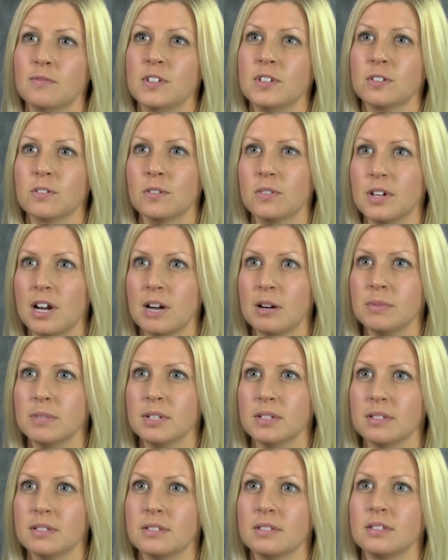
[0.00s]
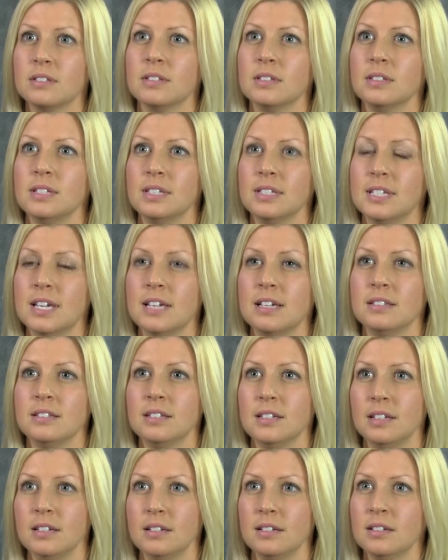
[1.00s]
physical therapists these
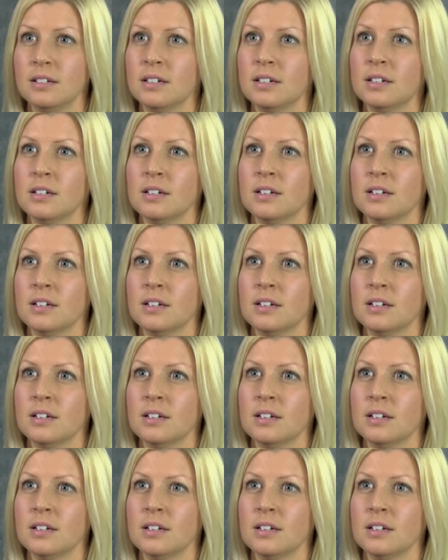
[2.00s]
days need